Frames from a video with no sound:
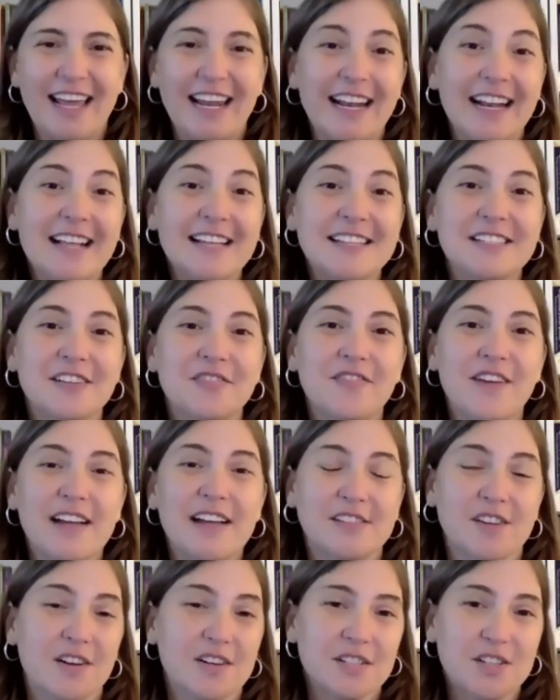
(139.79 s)
And in his
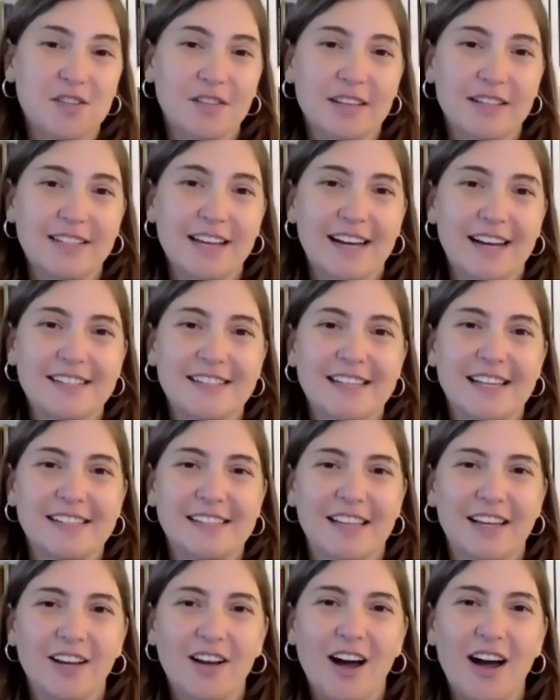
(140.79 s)
defense, also, the text says
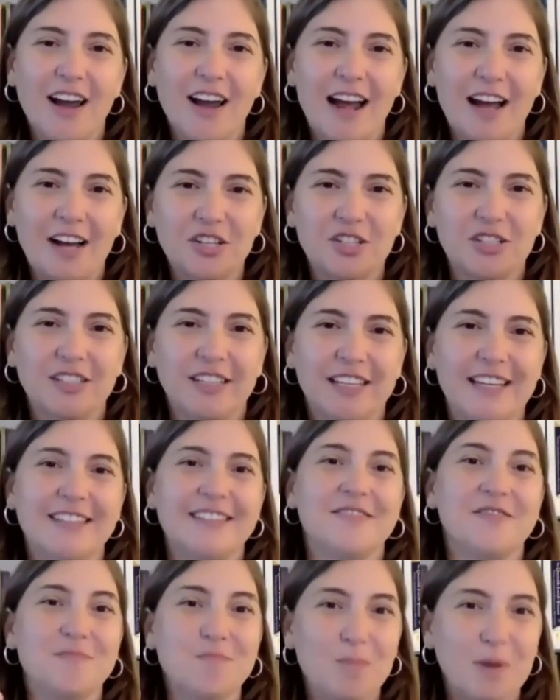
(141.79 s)
that God actually